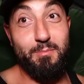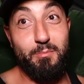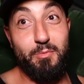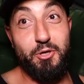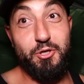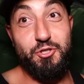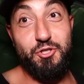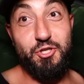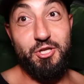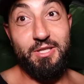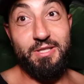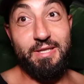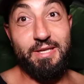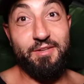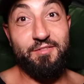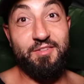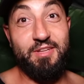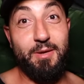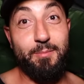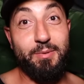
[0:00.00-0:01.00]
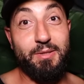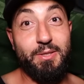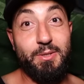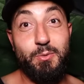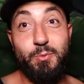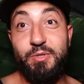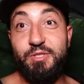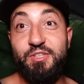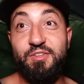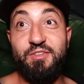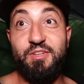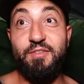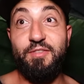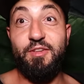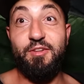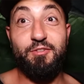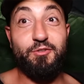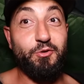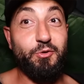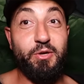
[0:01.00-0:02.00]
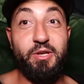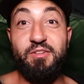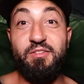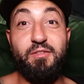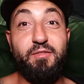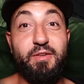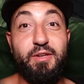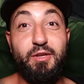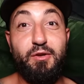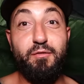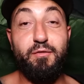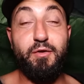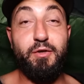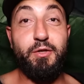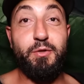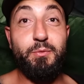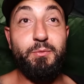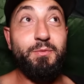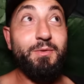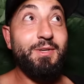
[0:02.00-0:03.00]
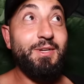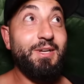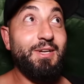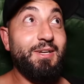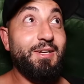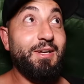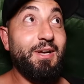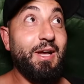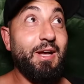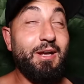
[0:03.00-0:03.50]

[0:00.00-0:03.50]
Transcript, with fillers: Merch, links down below. We just did this crazy video for you.